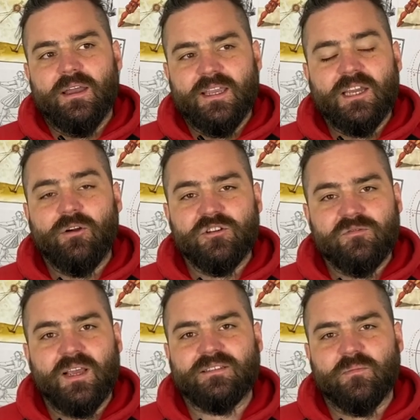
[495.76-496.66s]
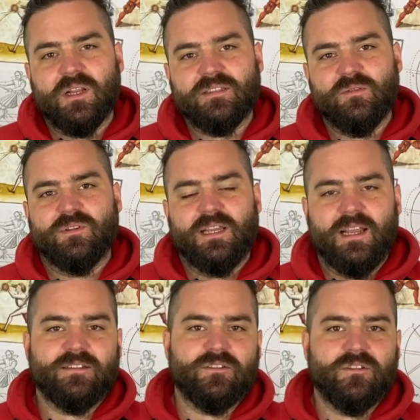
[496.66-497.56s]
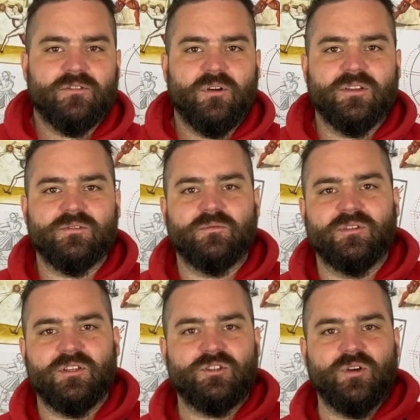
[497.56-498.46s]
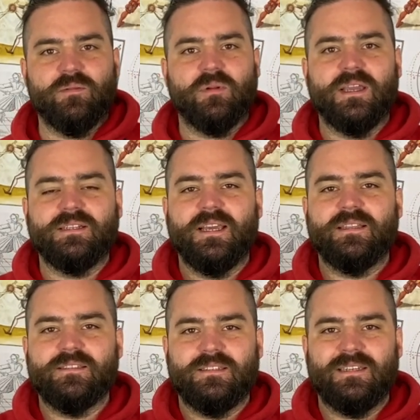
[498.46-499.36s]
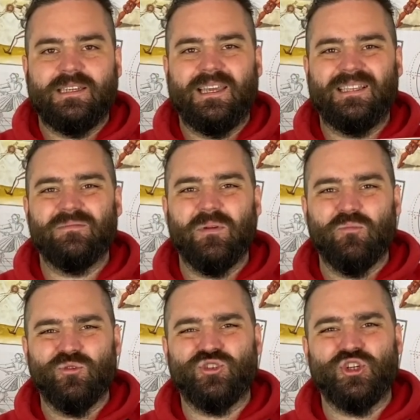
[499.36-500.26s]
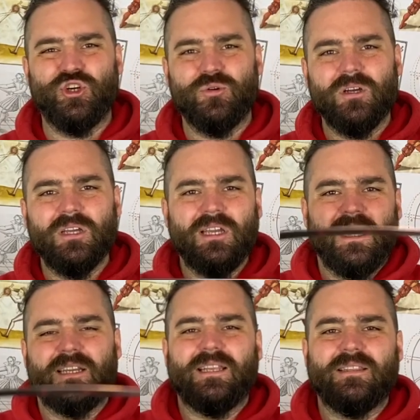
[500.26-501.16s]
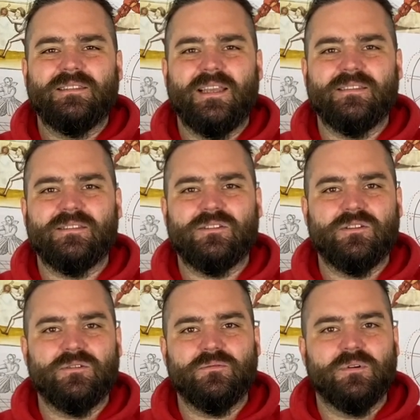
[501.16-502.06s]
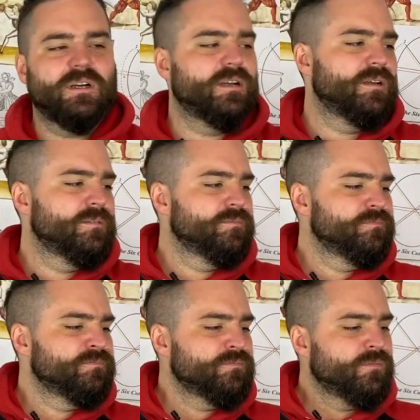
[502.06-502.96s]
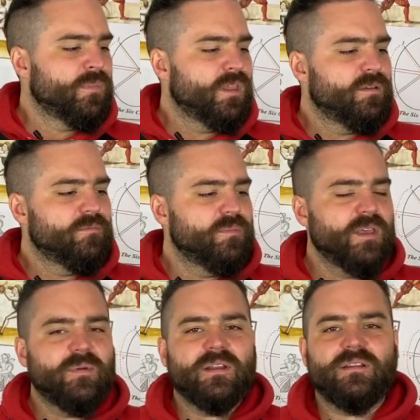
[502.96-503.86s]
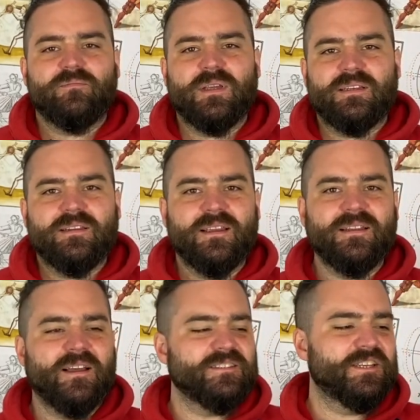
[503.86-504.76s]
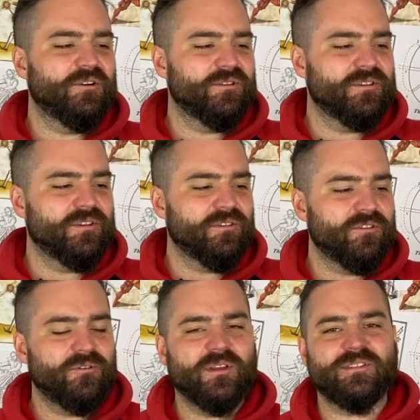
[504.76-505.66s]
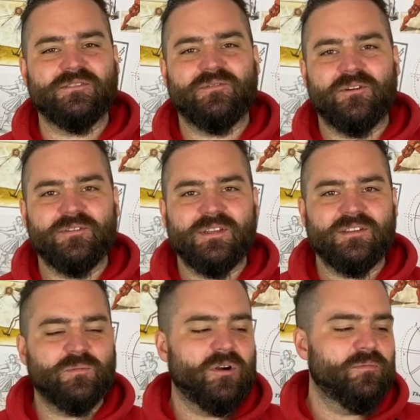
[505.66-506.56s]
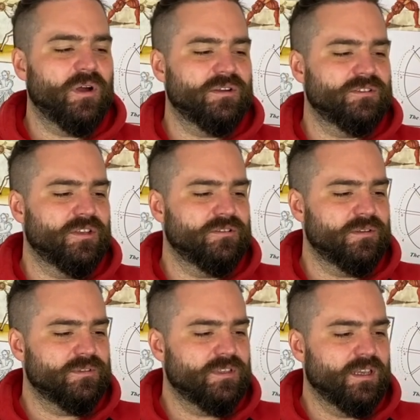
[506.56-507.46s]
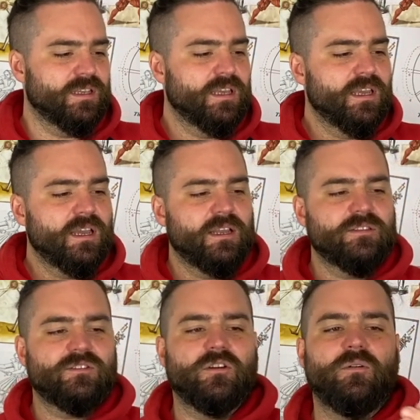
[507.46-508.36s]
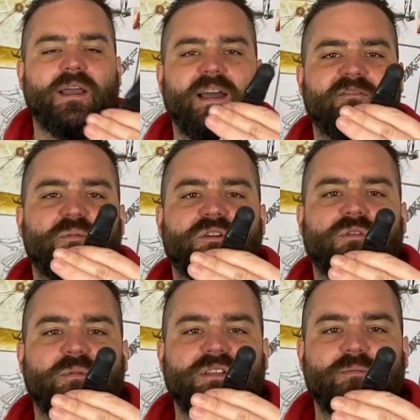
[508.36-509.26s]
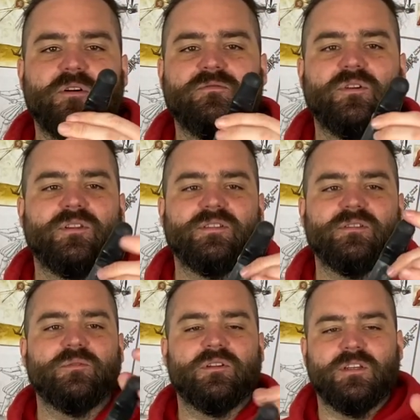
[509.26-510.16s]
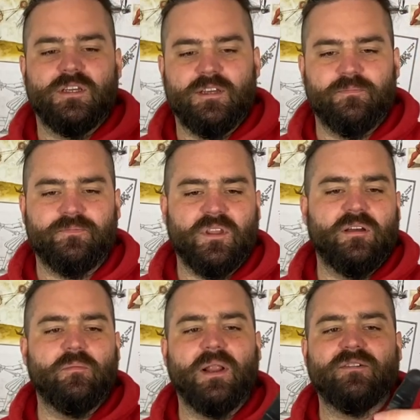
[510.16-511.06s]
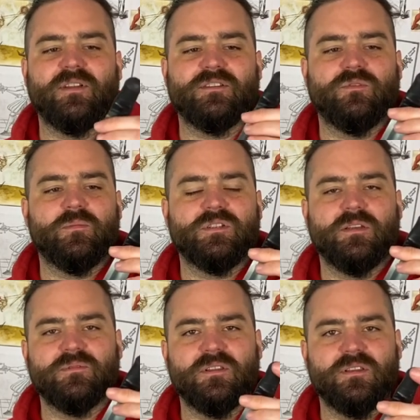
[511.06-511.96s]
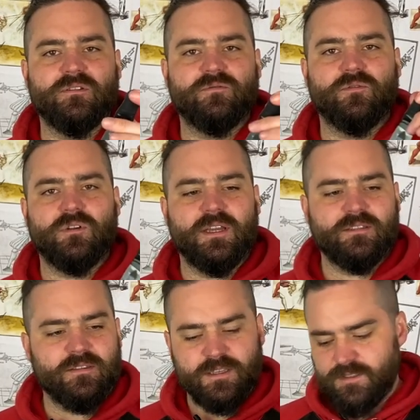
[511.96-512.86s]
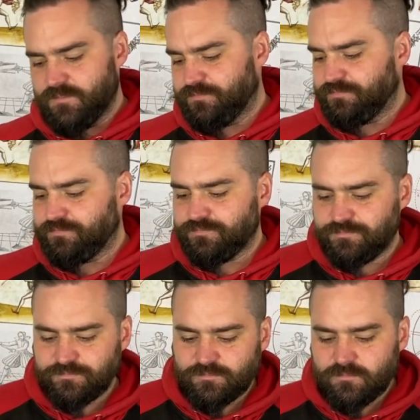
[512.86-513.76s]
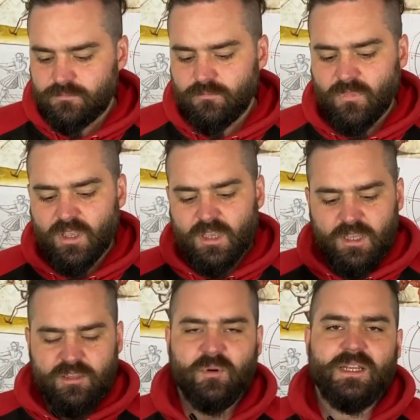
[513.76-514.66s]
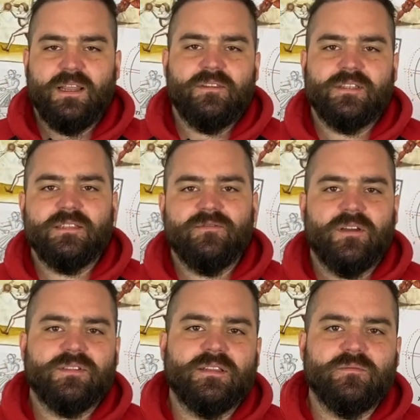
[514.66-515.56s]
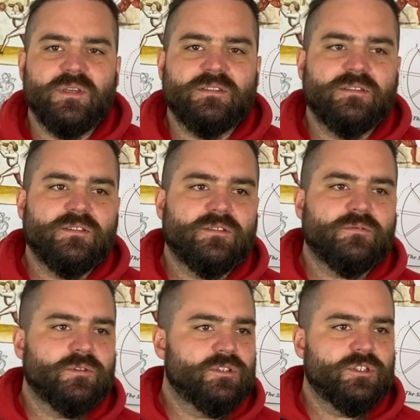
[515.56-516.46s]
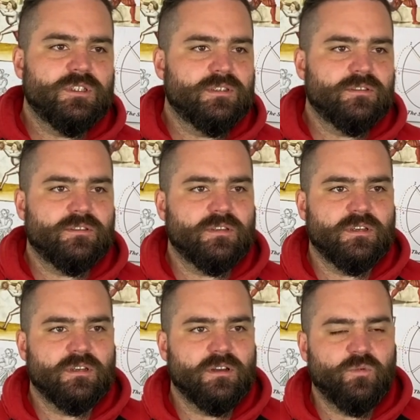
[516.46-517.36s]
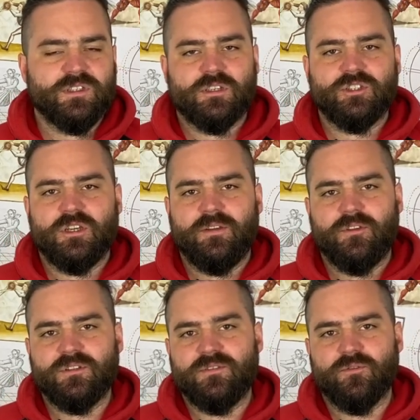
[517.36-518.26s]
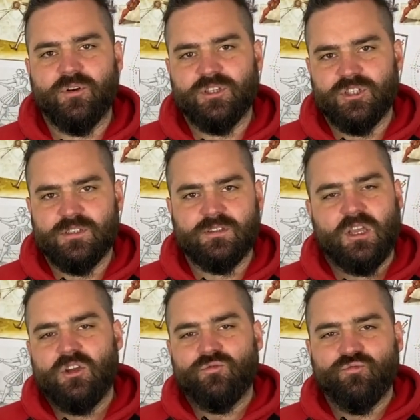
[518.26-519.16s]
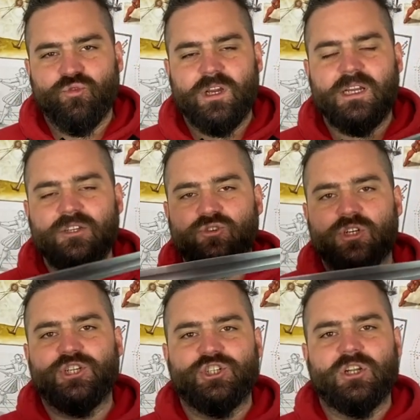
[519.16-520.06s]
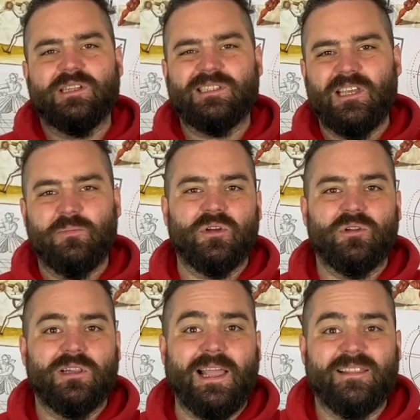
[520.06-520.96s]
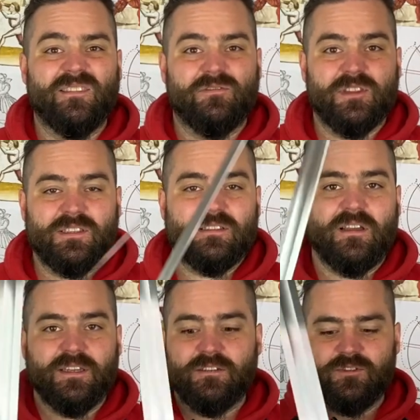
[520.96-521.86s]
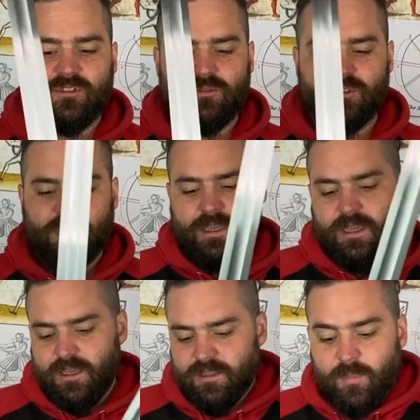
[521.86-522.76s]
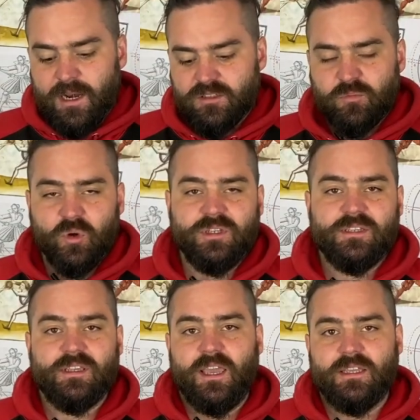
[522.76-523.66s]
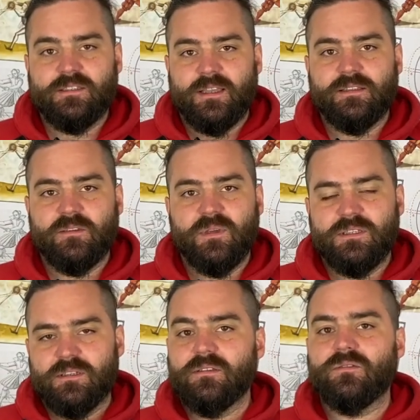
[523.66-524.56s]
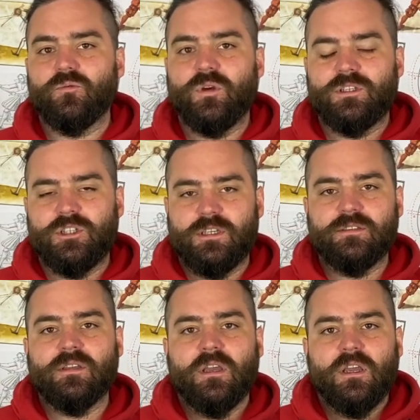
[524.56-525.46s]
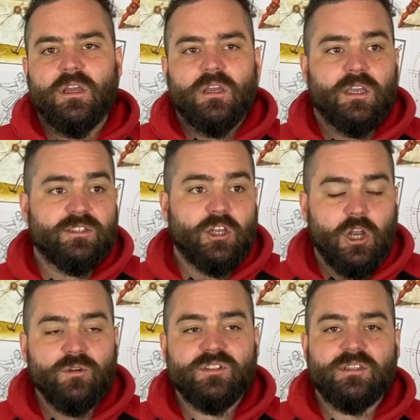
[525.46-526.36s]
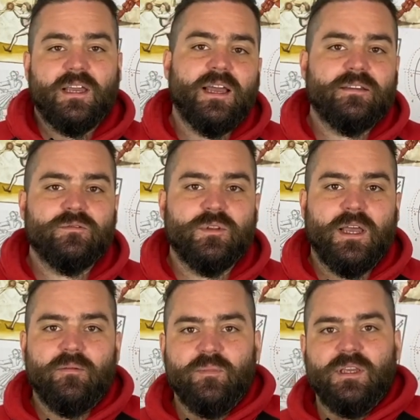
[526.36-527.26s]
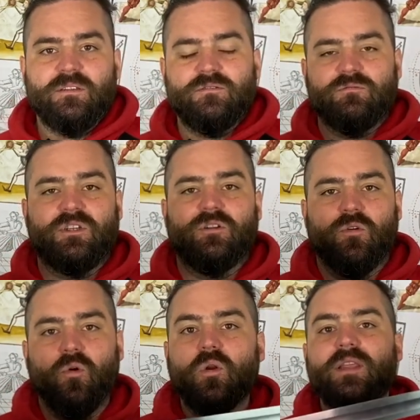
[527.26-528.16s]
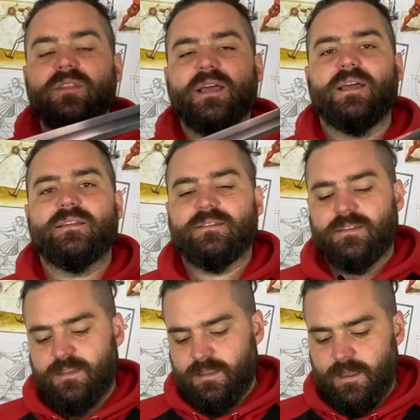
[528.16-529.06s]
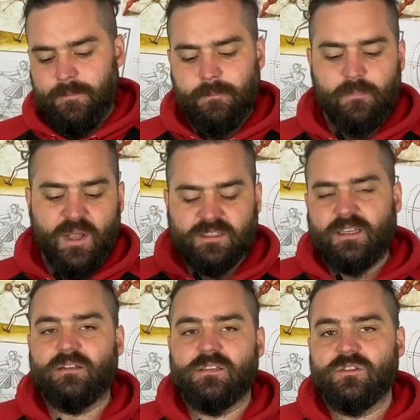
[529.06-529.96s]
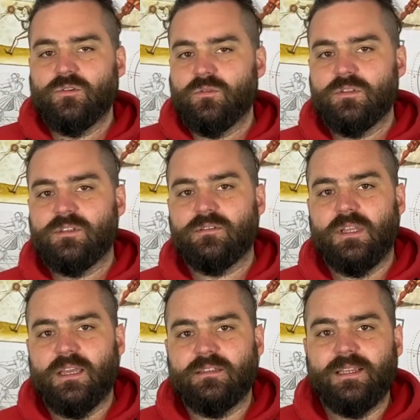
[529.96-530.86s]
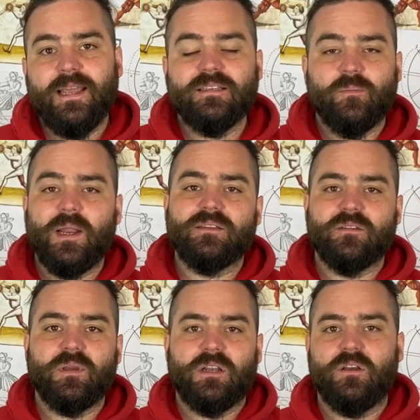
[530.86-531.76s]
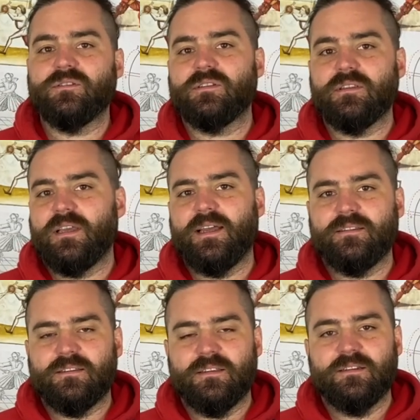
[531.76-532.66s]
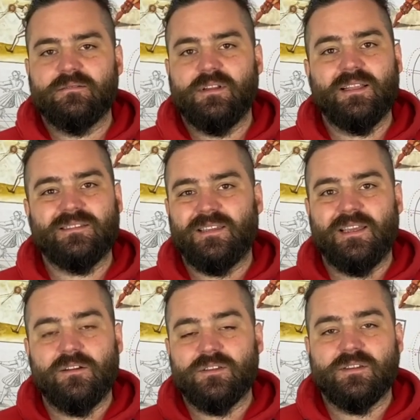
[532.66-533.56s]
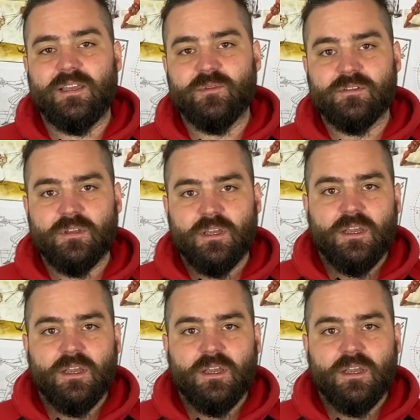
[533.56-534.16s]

encourage flexibility when they land on the thrust, whereas a straight blade tends to hit a bit more truer and then tends to be a bit nastier on the thrust as far as our sparring partners goes, I would say. And so I have put a rubber tip over it. This is one of the Black Fencer rubber tips that they use for all kinds of things. The blade length is 85 centimeters, which is a whisker shy of 34 inches. Really traditional and typical length for this kind of sword. The balance point is 8 centimeters, which is close to the hand without being, all in the hand. Basket-hilted swords, they tend to balance a bit closer to the hand than, let's say, a lot of sabers,